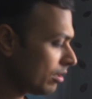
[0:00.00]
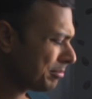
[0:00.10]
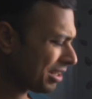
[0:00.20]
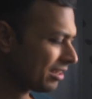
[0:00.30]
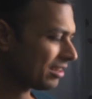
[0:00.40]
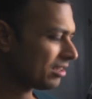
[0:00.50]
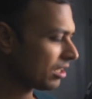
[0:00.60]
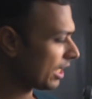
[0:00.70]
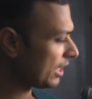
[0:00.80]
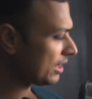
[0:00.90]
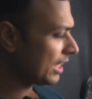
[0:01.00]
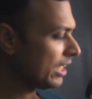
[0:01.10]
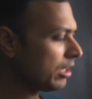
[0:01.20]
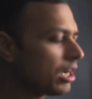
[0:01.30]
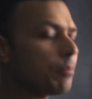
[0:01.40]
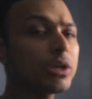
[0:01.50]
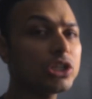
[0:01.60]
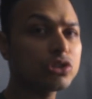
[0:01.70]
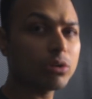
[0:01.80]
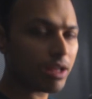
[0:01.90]
but I think
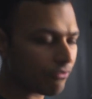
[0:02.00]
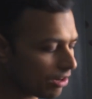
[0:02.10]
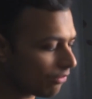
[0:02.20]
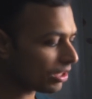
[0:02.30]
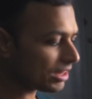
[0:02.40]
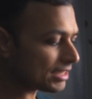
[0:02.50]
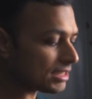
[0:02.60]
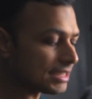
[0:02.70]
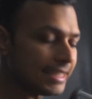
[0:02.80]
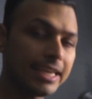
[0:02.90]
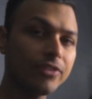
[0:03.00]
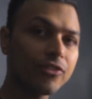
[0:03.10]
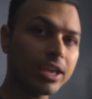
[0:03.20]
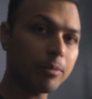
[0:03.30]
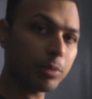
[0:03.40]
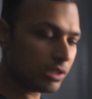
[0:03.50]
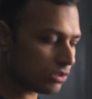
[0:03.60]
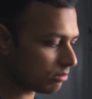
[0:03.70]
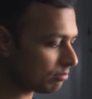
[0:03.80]
company should have given the sleeved cables,